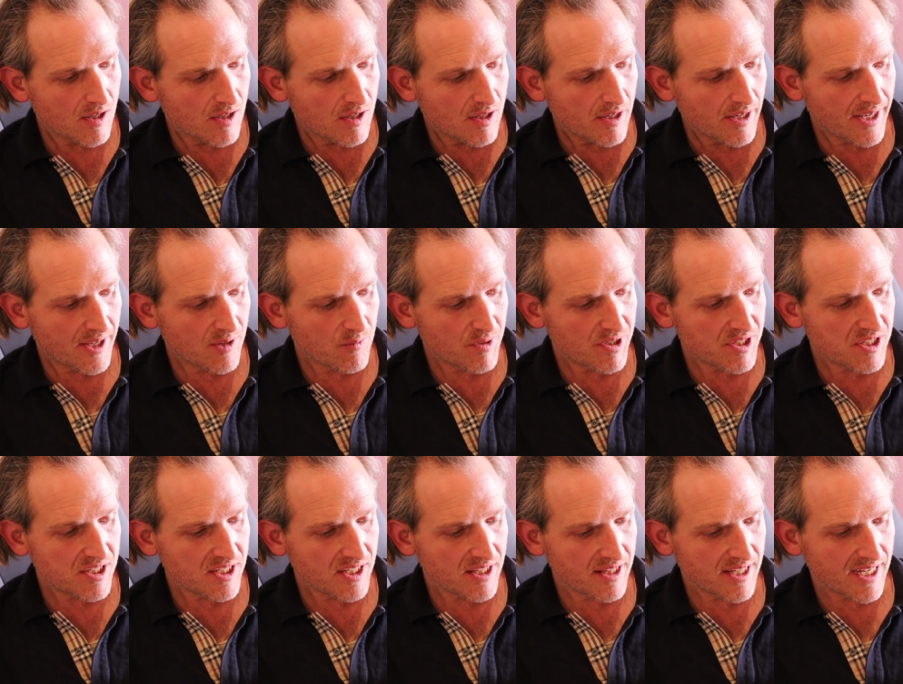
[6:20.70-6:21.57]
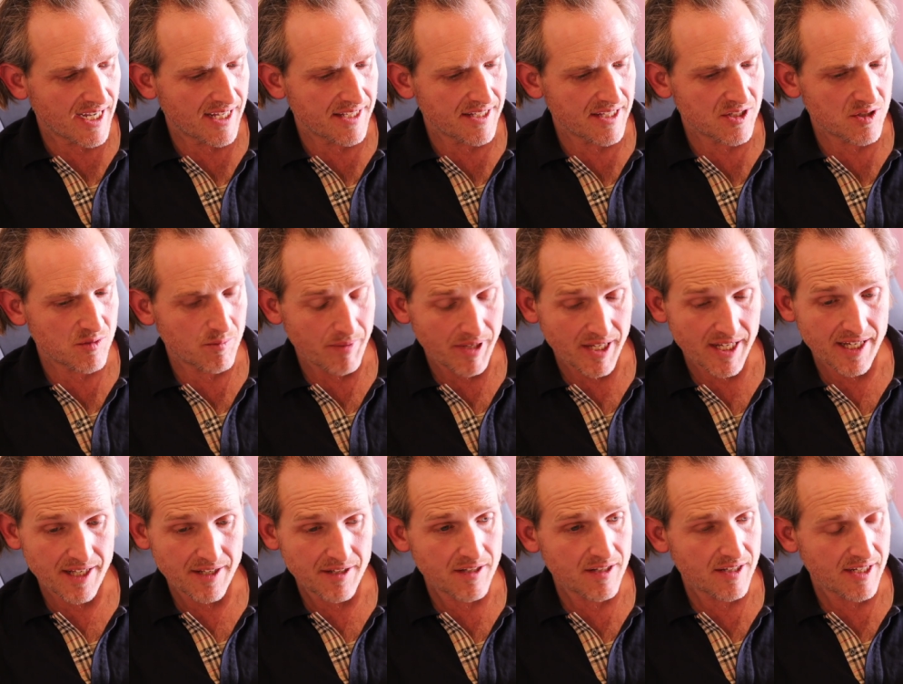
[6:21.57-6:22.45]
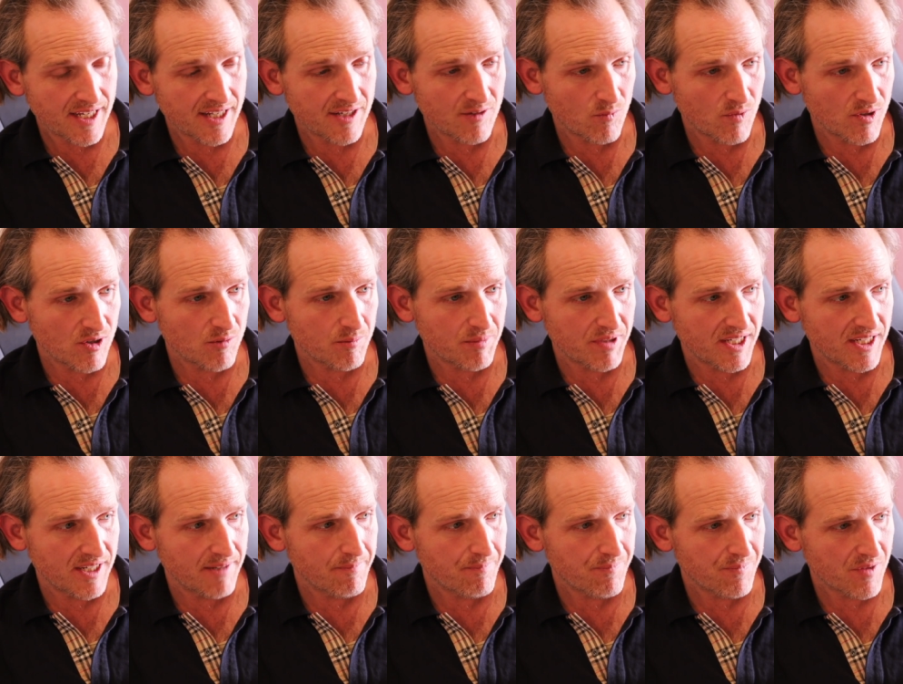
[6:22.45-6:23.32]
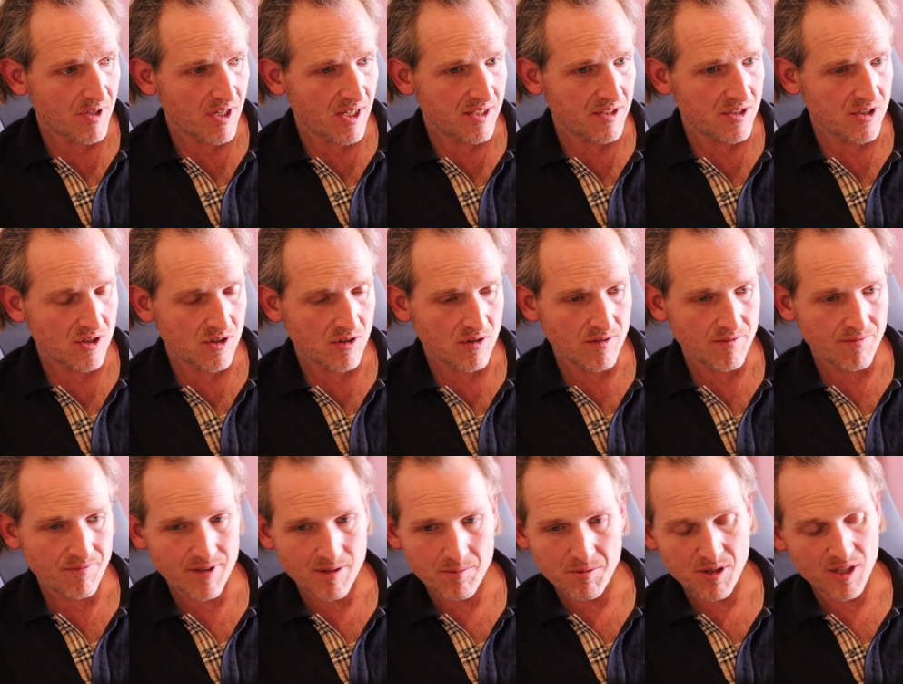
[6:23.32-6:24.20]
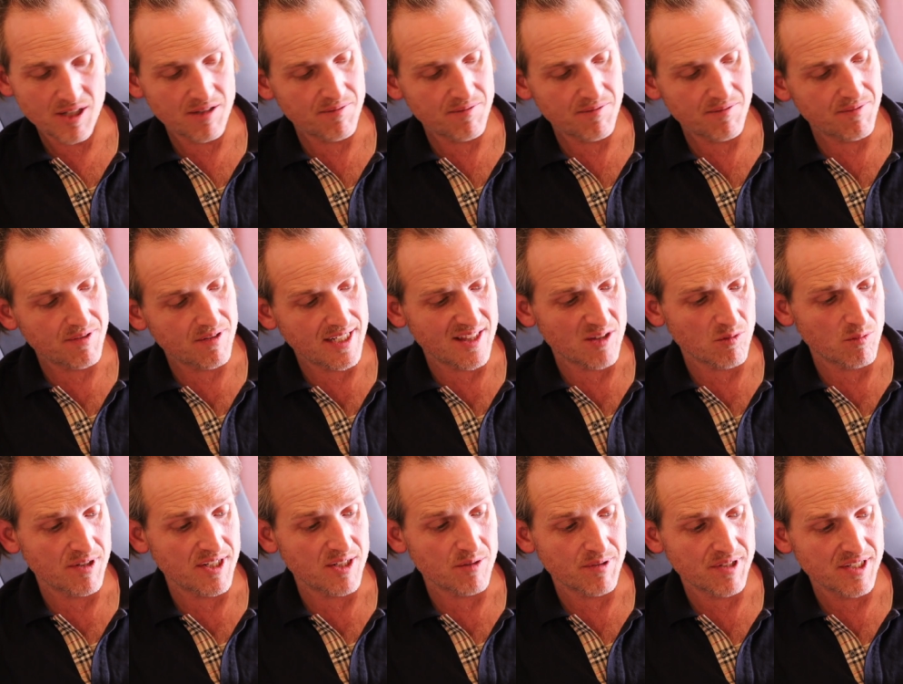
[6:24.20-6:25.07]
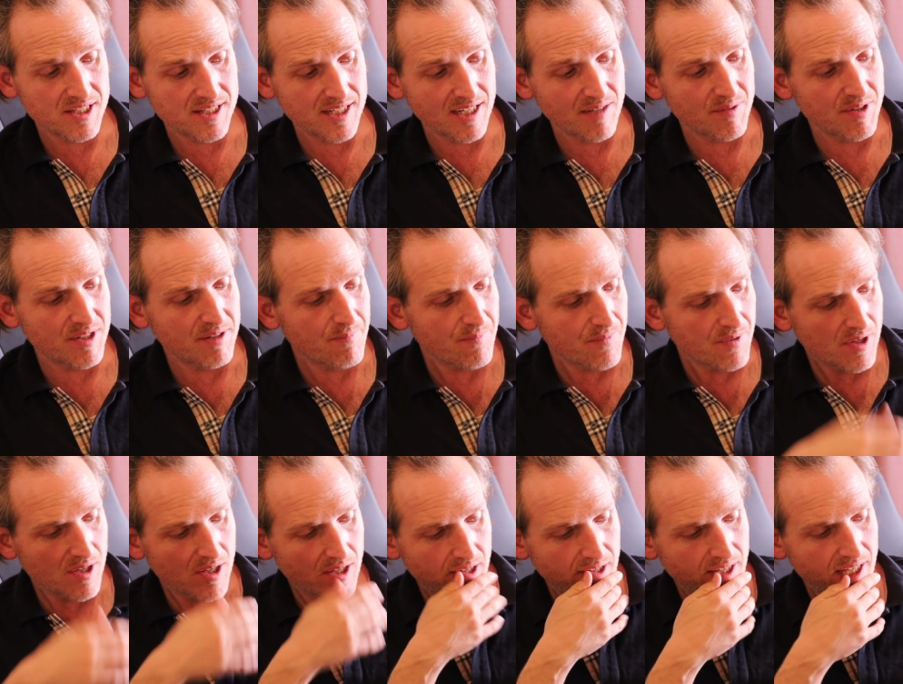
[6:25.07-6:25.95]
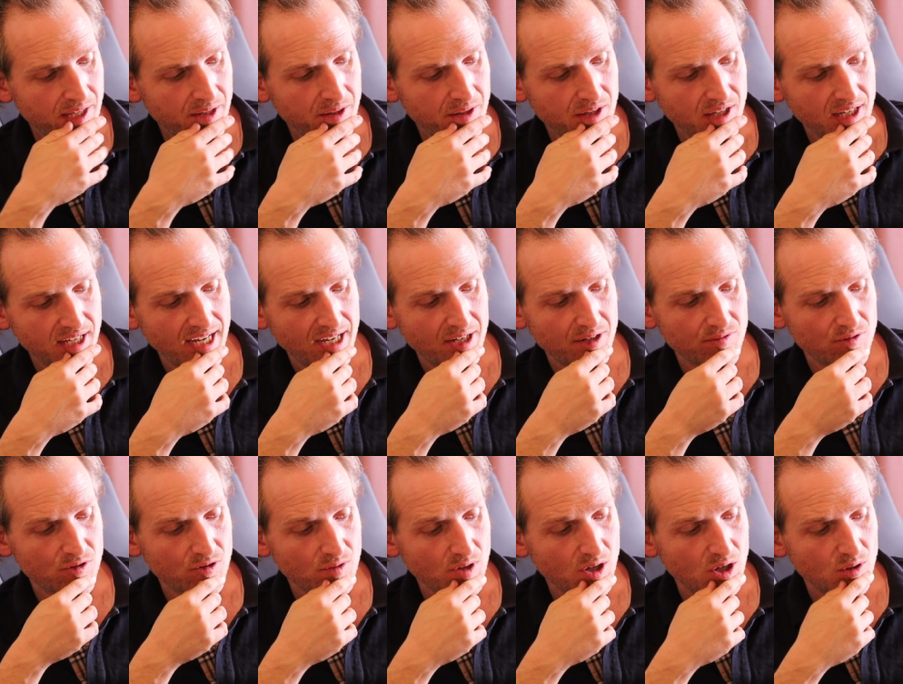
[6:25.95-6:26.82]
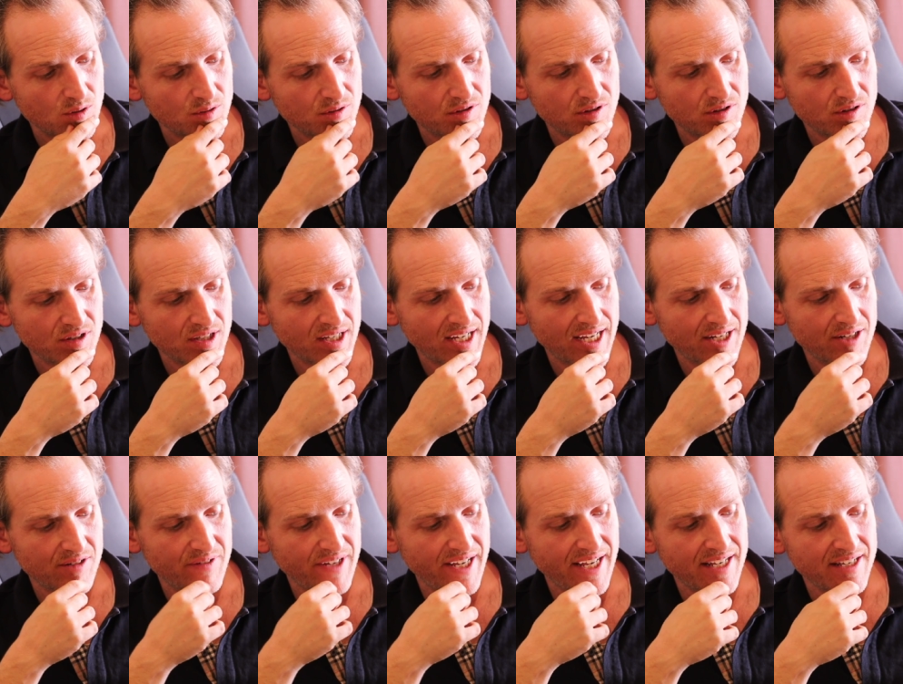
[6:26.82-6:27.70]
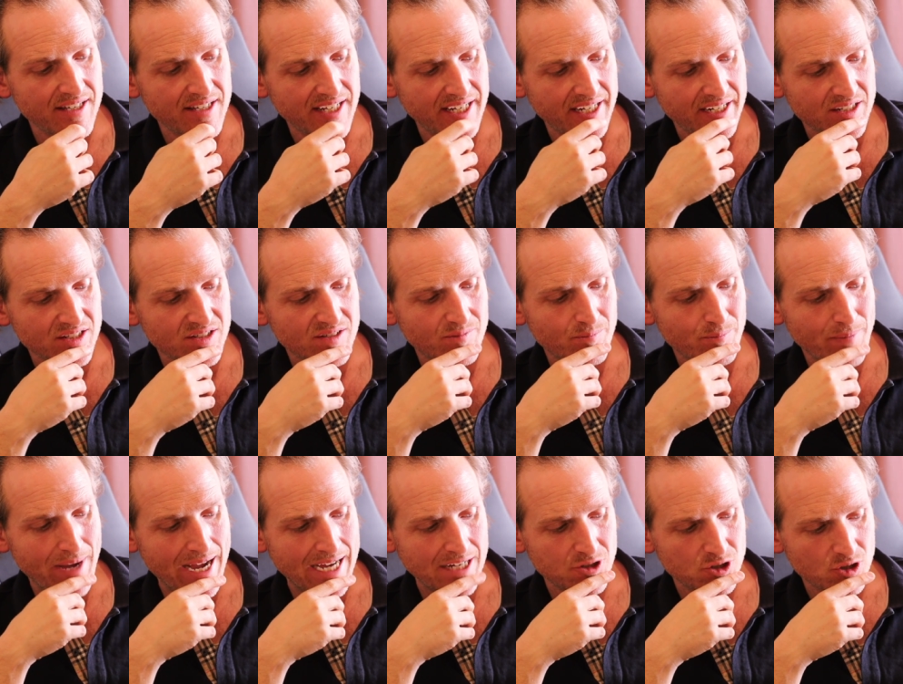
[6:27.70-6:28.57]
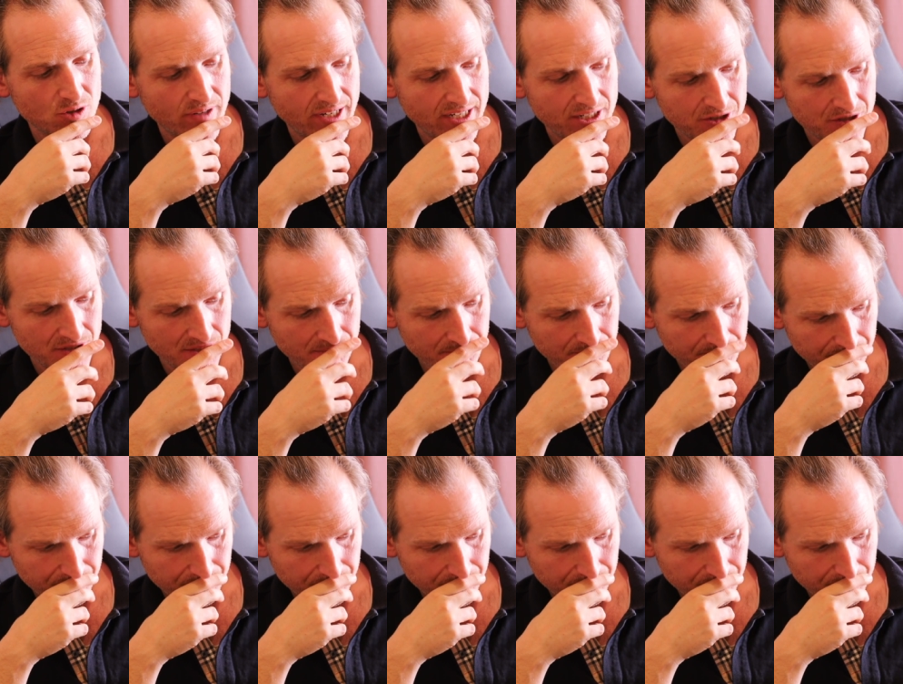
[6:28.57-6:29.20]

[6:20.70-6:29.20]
And we see that it's been and will be until February 15th, 2027, in the gate of growth, the gate of endings, of maturation,